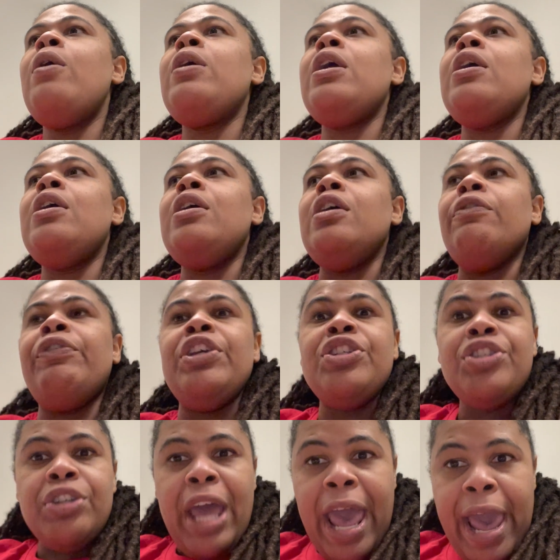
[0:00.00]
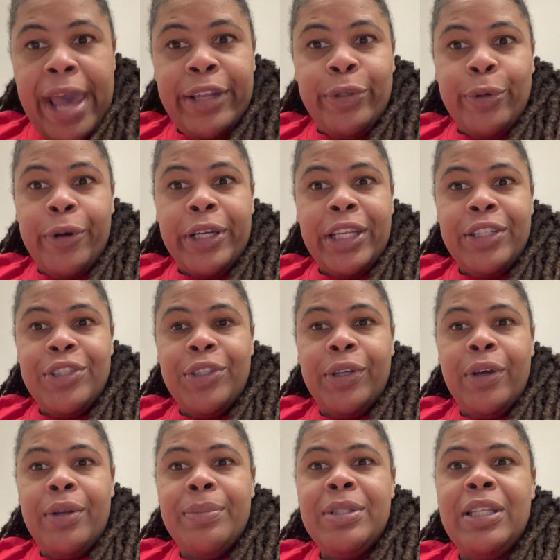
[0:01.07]
and if he should act on it. You
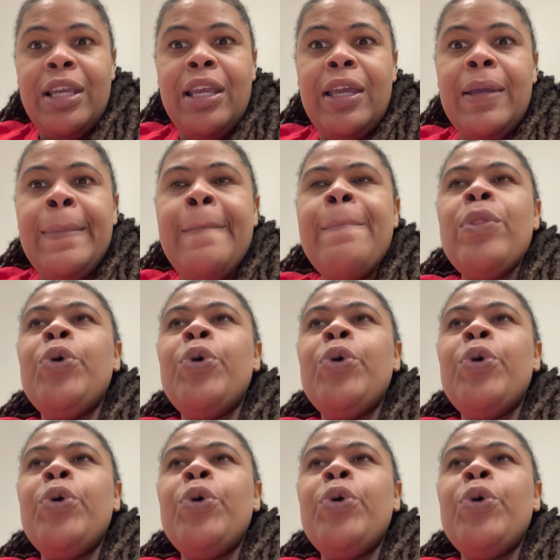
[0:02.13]
know what I'm saying?